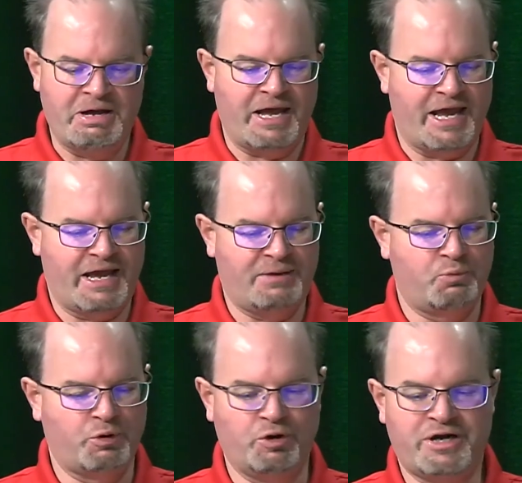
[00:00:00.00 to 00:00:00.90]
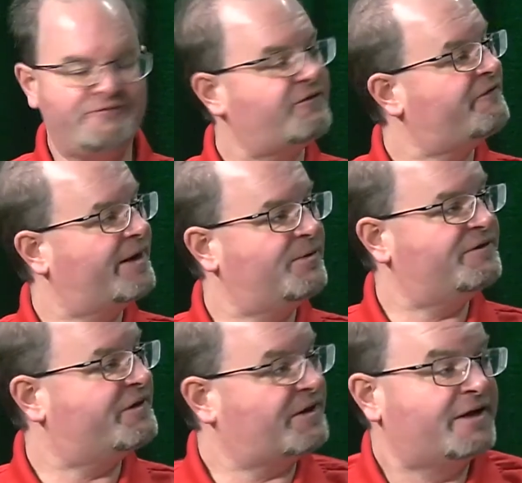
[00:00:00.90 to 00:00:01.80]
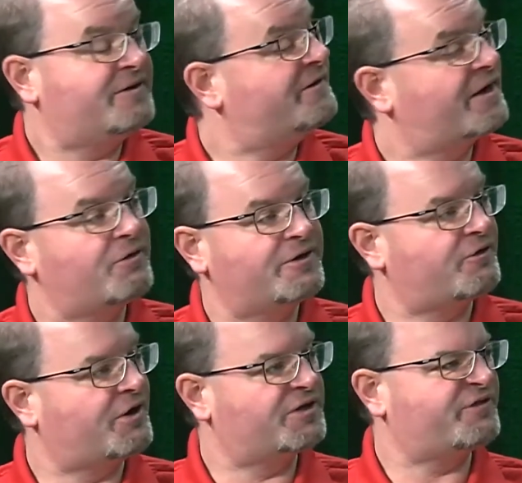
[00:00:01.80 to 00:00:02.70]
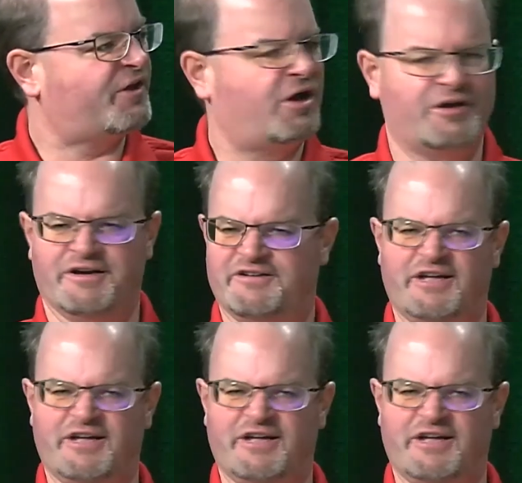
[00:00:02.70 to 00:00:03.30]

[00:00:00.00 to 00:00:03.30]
And we're looking for families that like to decorate their house for the holidays.